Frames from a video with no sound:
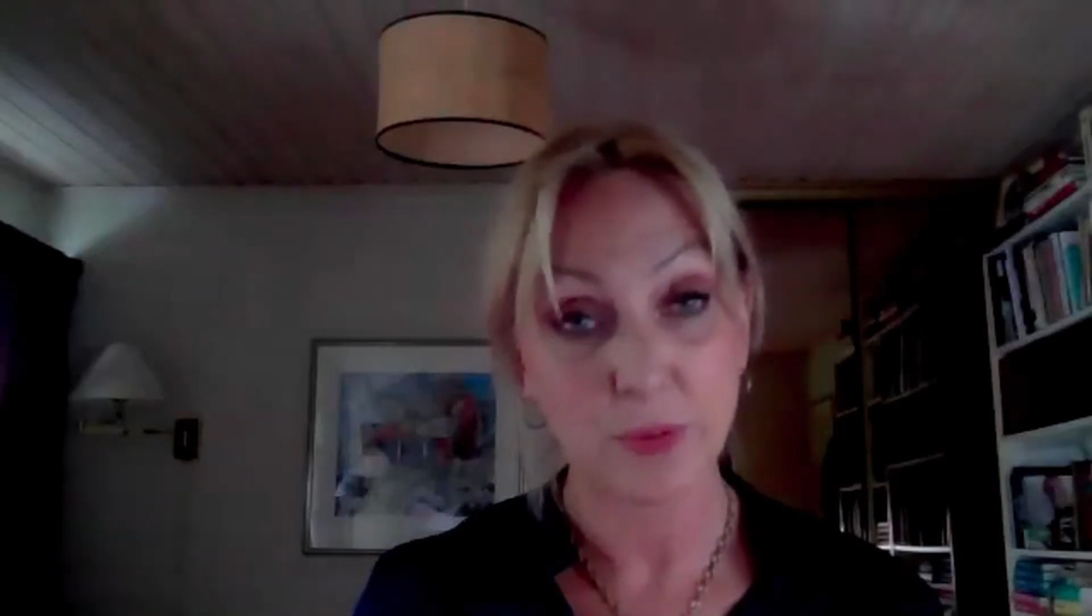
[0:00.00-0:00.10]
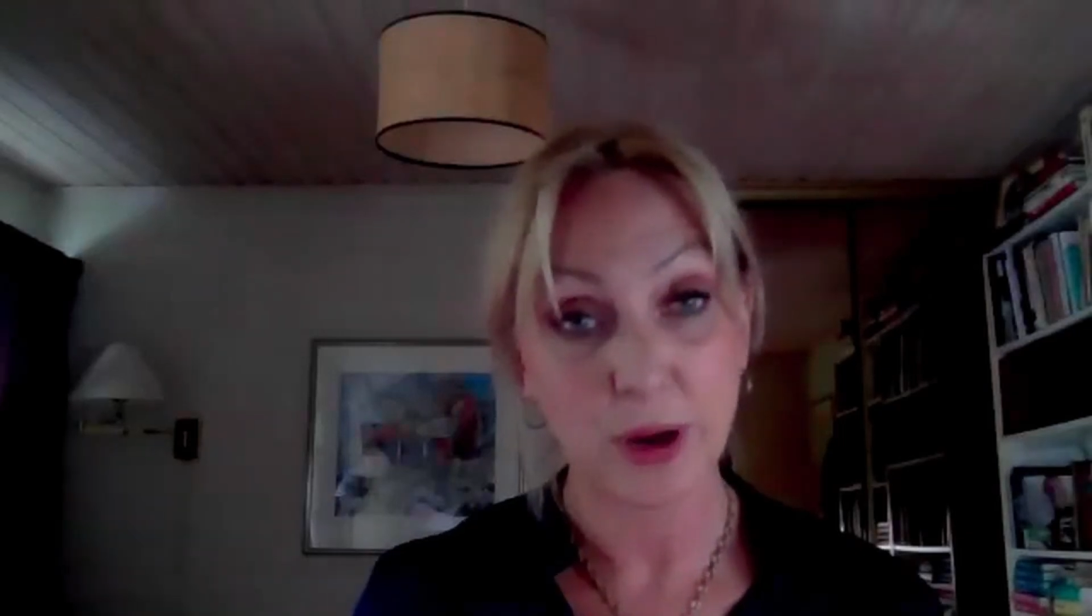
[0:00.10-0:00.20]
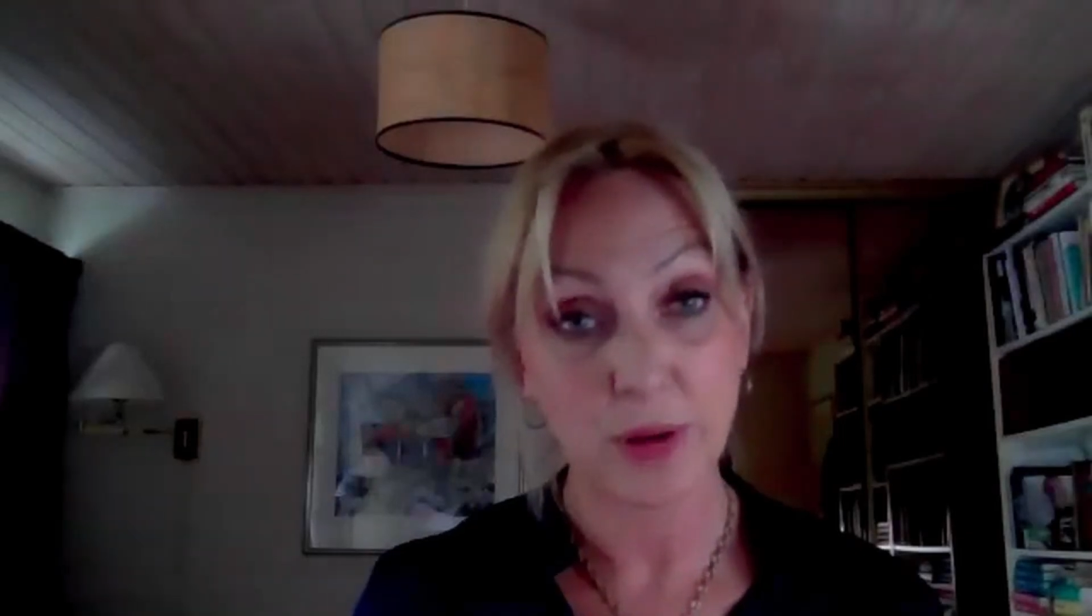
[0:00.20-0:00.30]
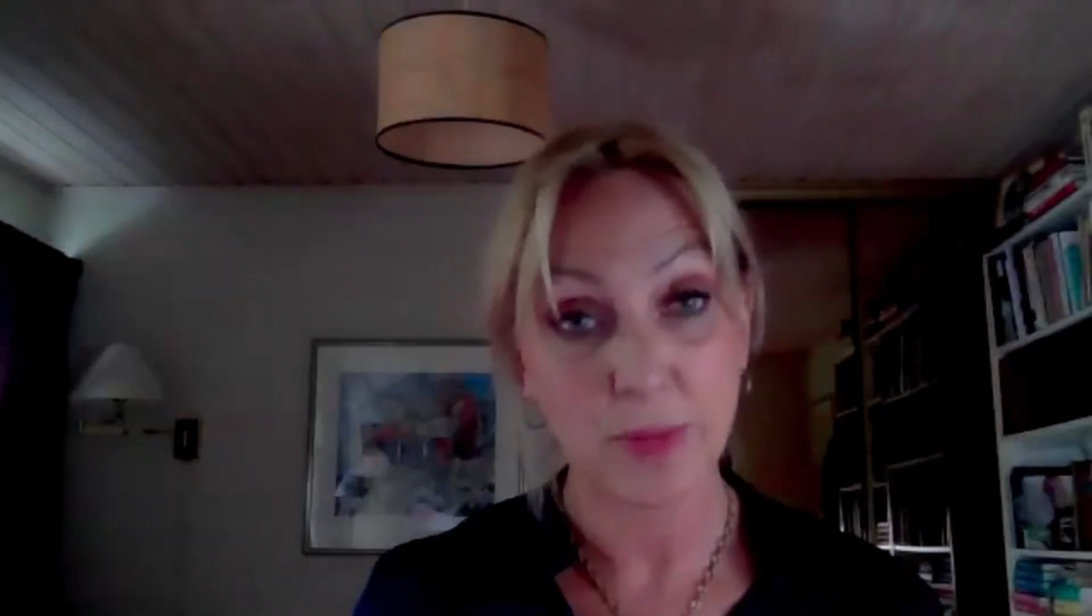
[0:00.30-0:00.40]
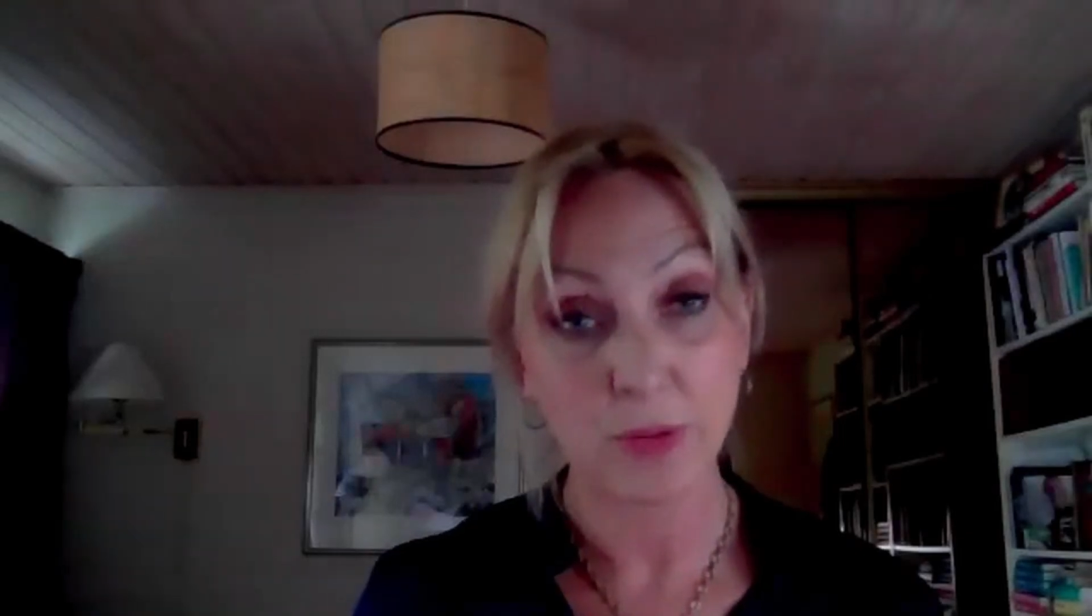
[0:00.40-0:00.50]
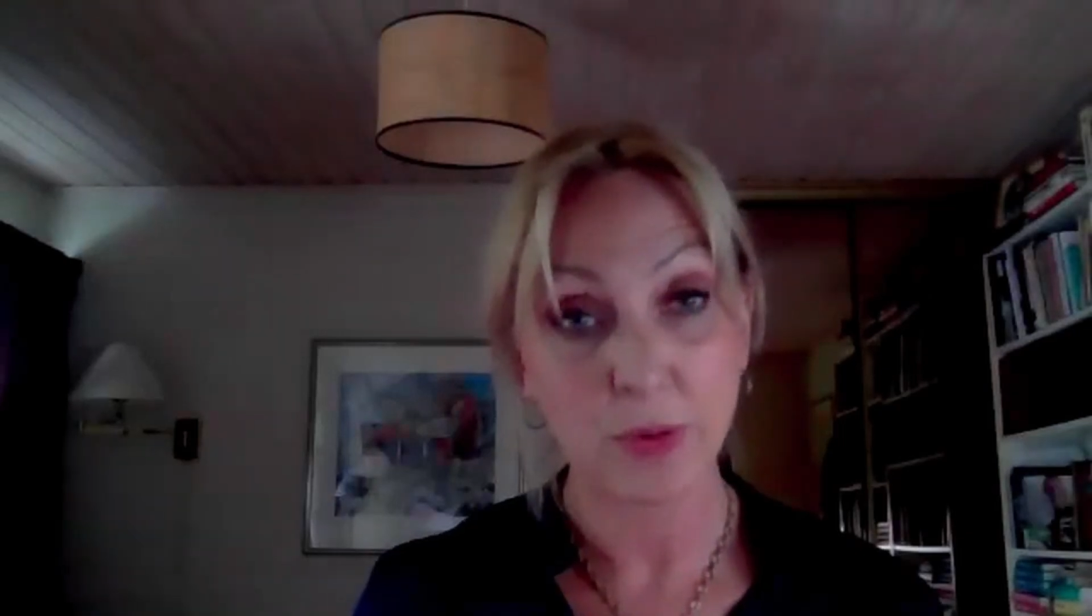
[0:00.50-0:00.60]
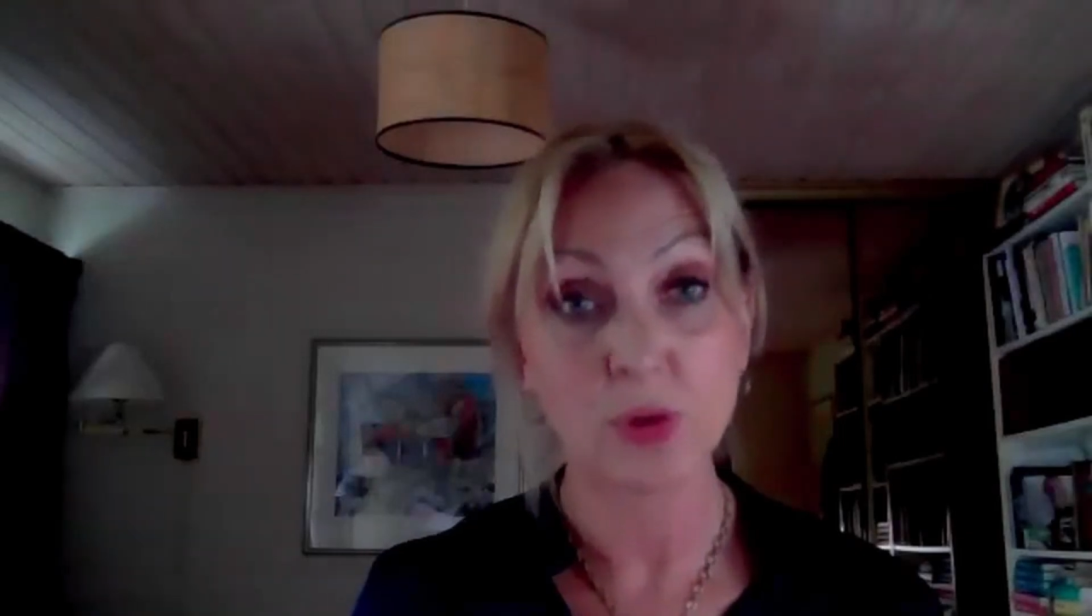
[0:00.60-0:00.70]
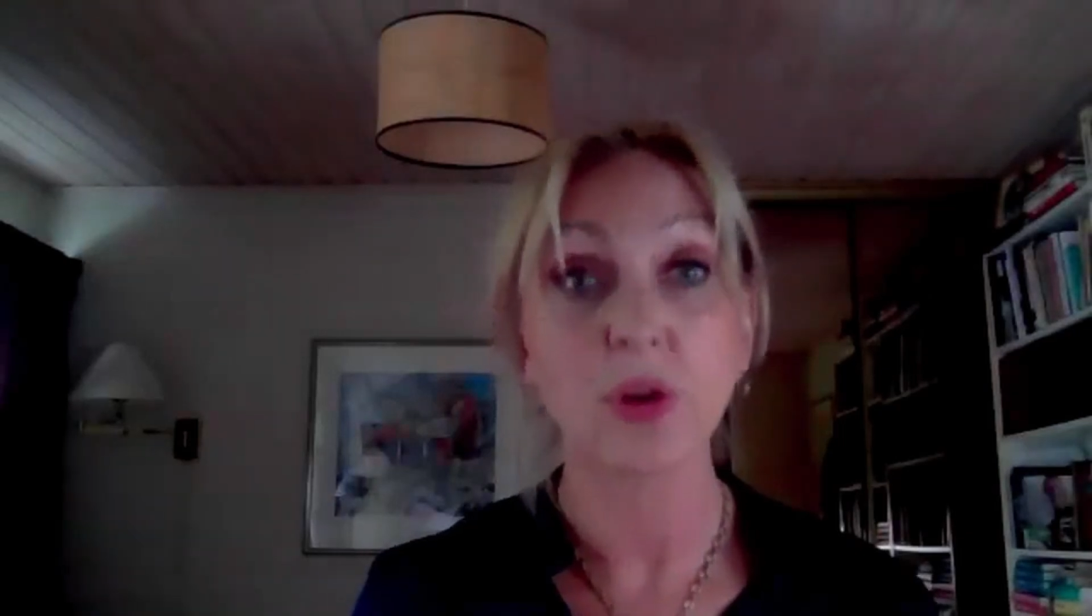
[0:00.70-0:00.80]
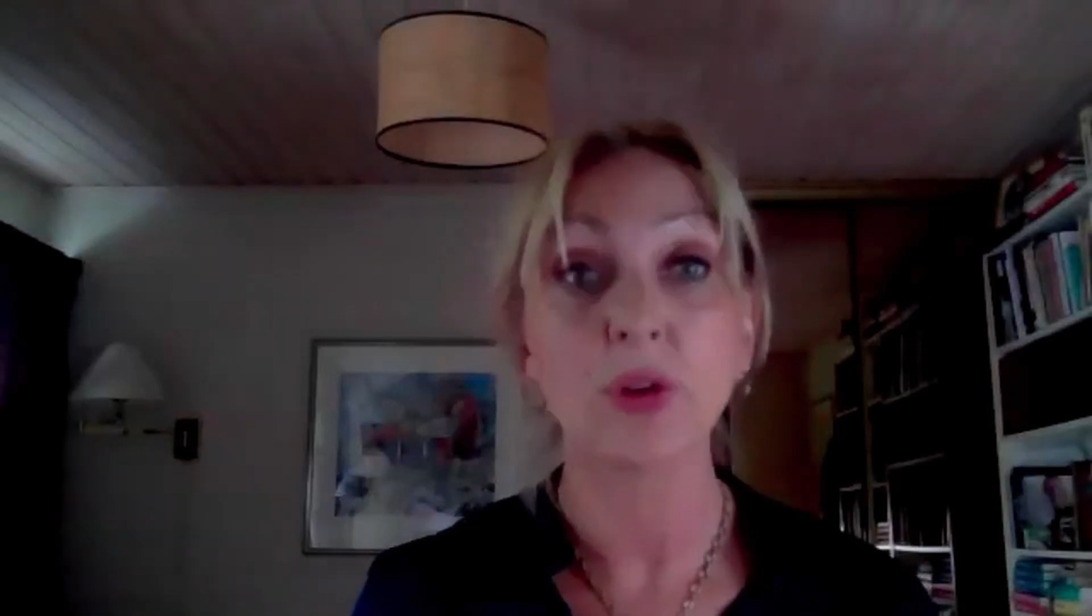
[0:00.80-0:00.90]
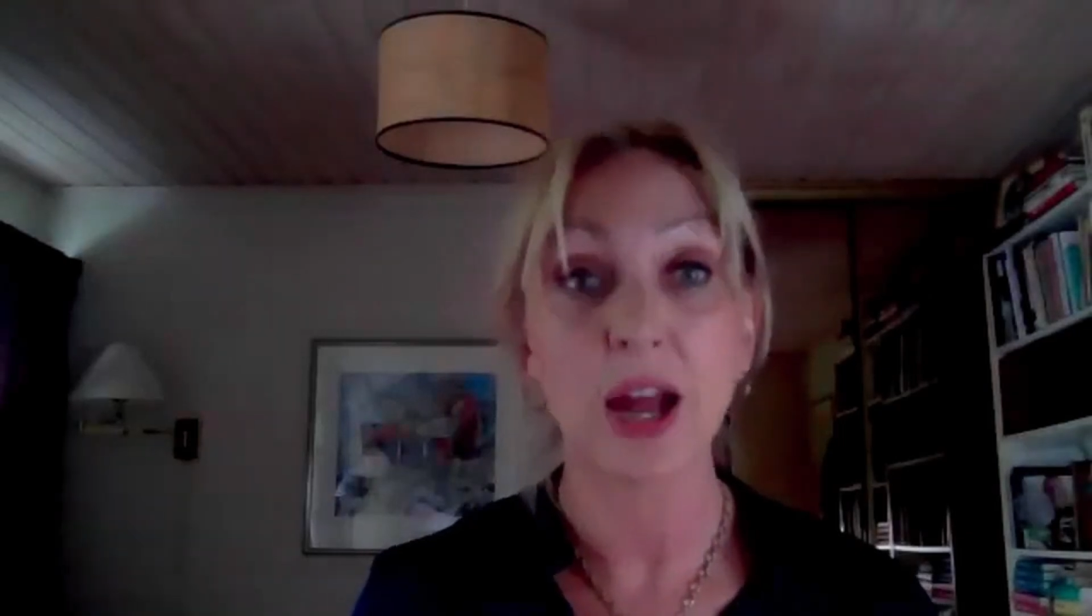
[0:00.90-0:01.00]

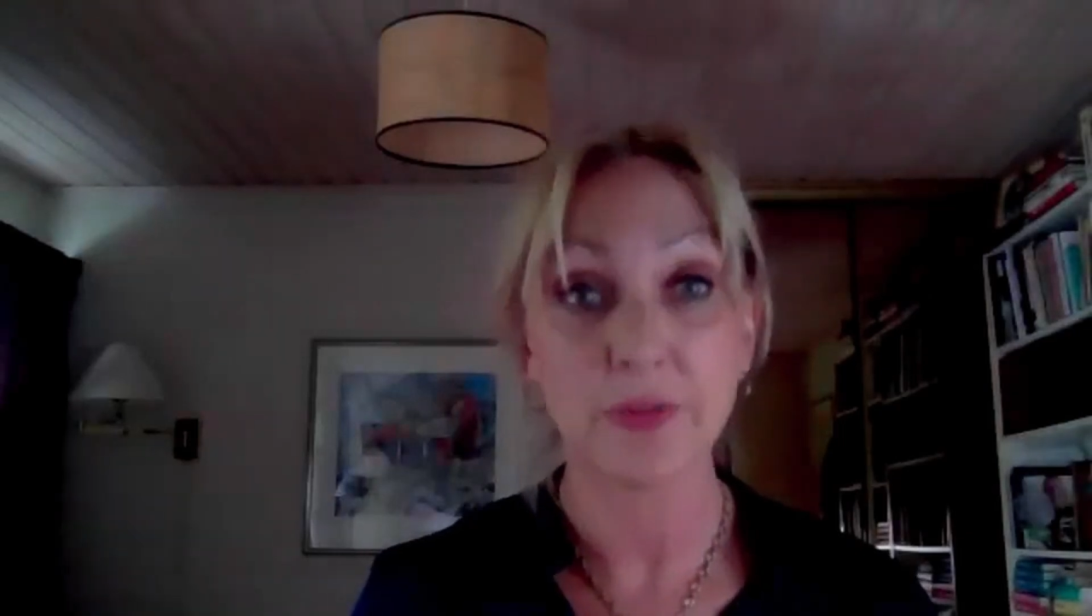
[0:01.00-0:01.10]
perimenopause on